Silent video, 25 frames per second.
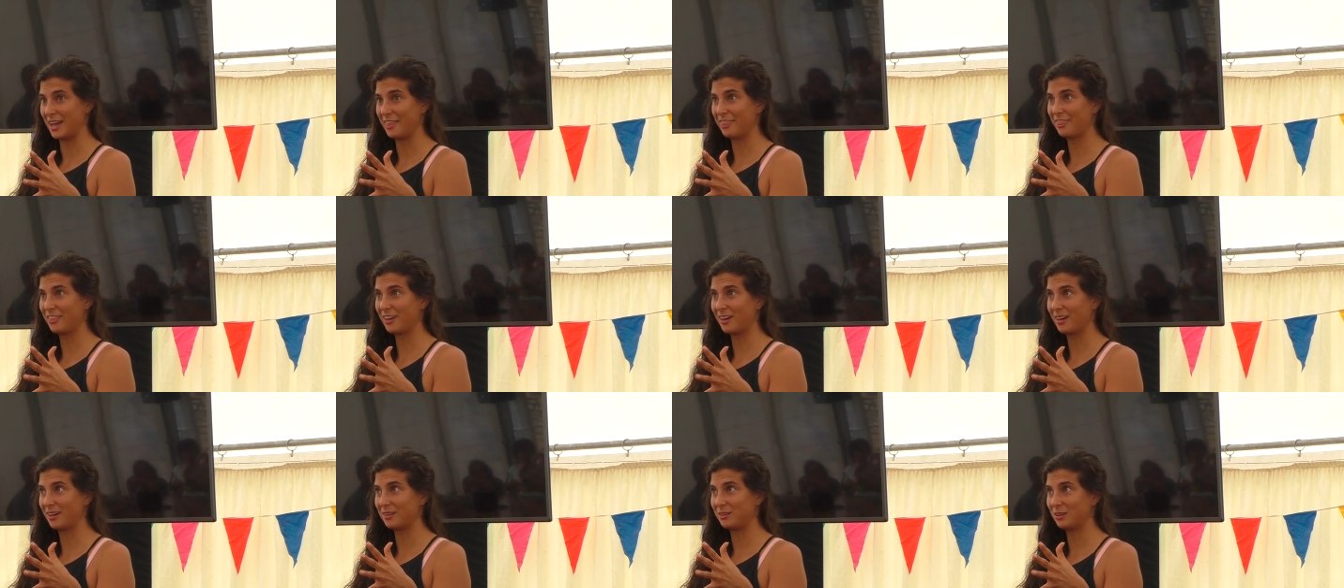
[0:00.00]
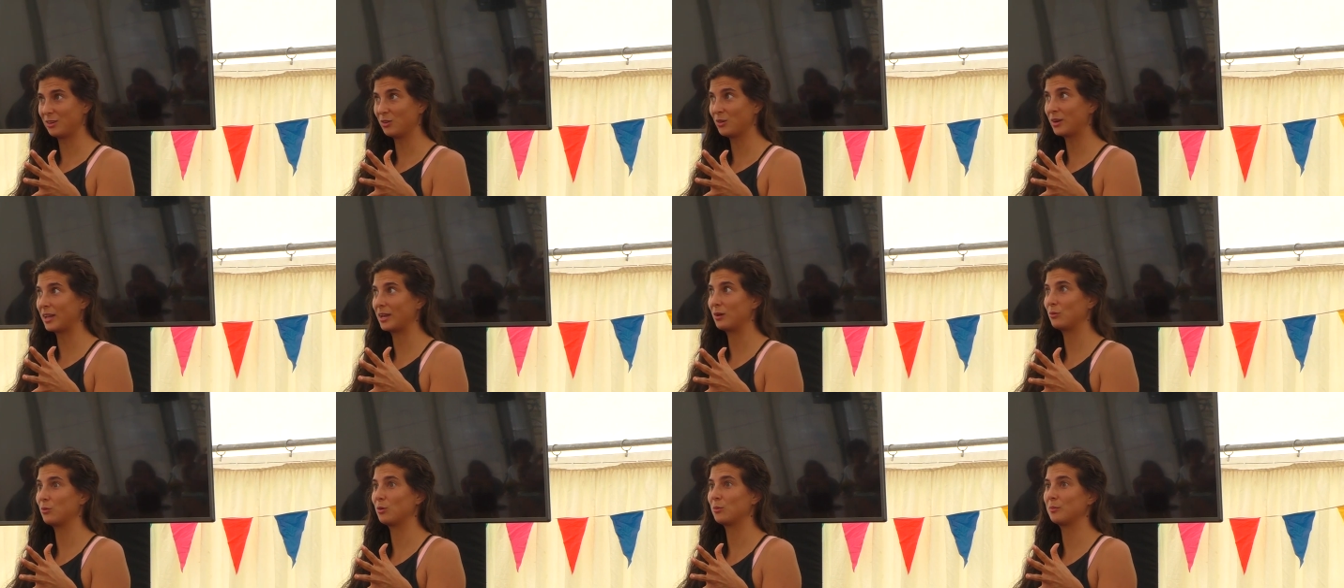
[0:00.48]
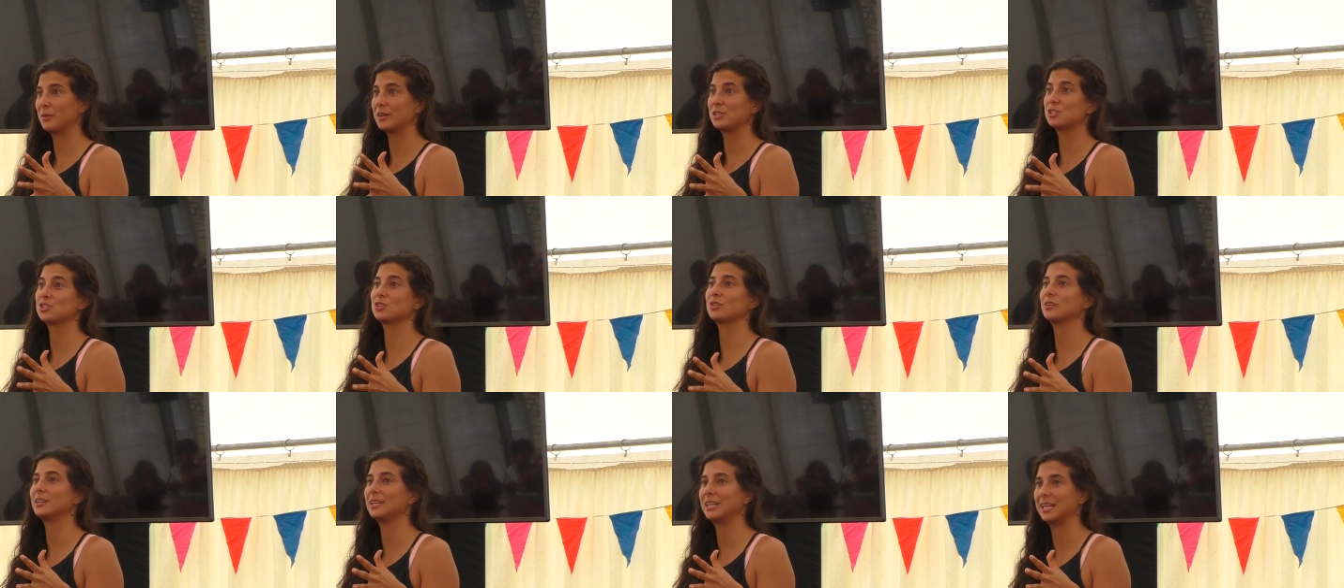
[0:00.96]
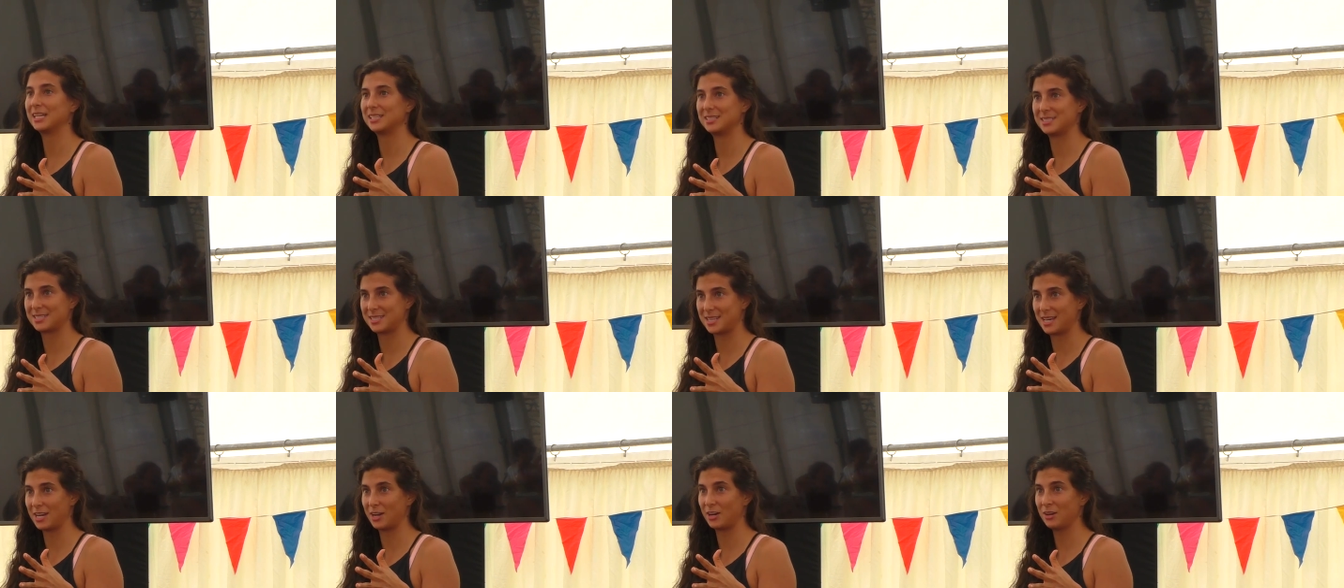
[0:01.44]
I thought, okay, well, my journey
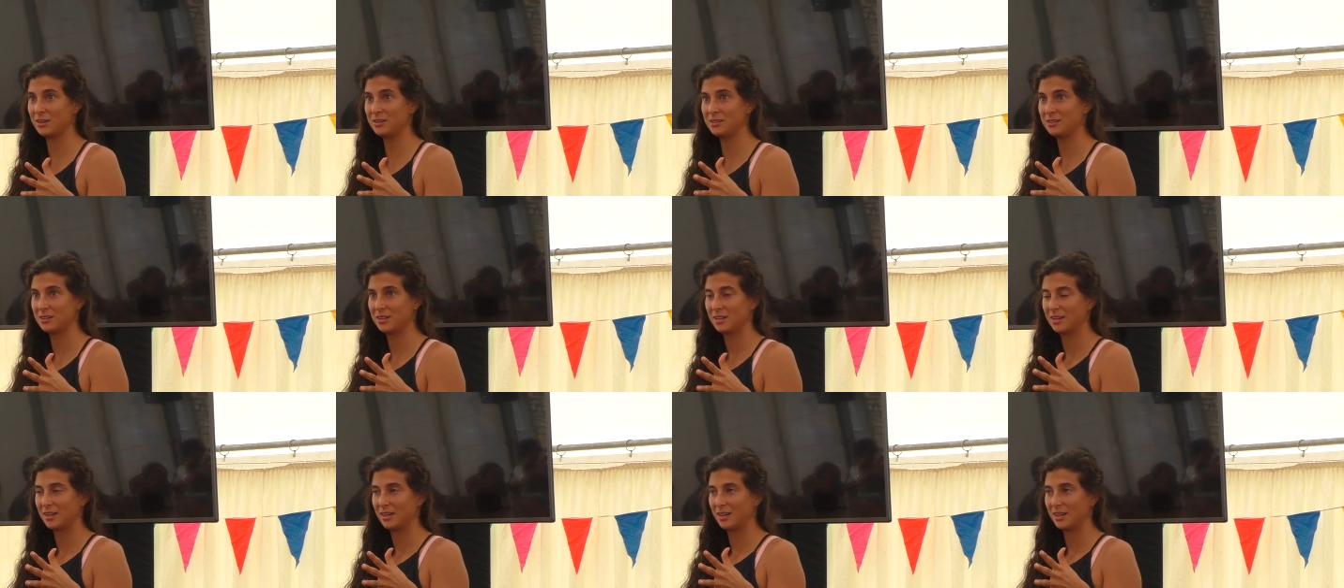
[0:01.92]
ends there.